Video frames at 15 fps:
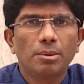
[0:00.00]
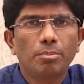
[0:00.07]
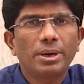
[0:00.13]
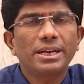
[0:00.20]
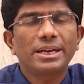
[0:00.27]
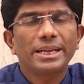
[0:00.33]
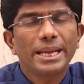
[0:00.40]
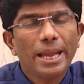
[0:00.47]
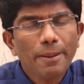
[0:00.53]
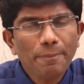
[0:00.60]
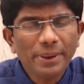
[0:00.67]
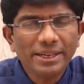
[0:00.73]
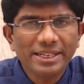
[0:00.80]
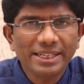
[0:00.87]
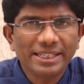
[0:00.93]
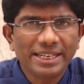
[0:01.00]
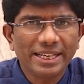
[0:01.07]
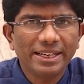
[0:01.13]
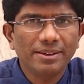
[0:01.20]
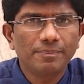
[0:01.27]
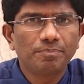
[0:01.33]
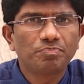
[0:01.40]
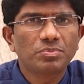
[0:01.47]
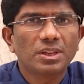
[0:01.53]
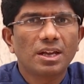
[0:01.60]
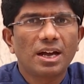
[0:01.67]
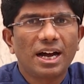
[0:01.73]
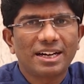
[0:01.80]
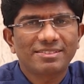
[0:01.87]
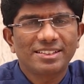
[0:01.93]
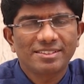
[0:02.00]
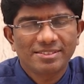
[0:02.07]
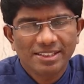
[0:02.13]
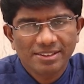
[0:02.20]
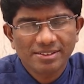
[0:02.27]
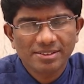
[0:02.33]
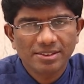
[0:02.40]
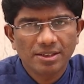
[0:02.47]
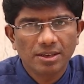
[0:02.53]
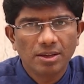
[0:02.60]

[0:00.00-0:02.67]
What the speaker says: But APTT assesses